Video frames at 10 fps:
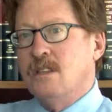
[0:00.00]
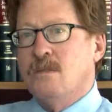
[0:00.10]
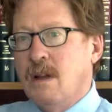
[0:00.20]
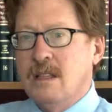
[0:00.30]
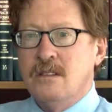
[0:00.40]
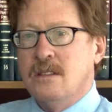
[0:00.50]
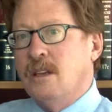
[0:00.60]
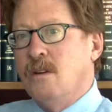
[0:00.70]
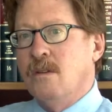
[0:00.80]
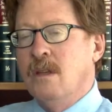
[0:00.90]
threats
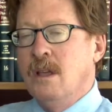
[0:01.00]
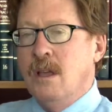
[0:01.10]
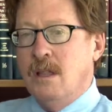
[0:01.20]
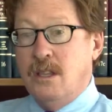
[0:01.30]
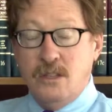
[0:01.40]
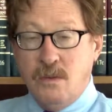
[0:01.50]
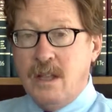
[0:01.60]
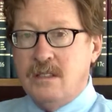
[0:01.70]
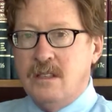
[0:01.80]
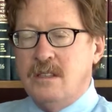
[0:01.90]

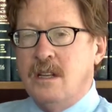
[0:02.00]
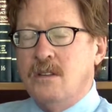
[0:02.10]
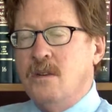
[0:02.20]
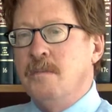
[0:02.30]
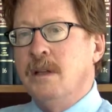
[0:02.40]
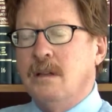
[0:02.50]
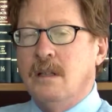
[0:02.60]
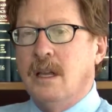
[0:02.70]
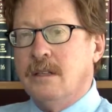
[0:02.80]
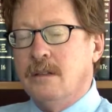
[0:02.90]
to send it to a bill
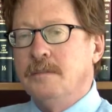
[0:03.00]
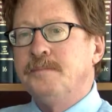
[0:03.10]
collector.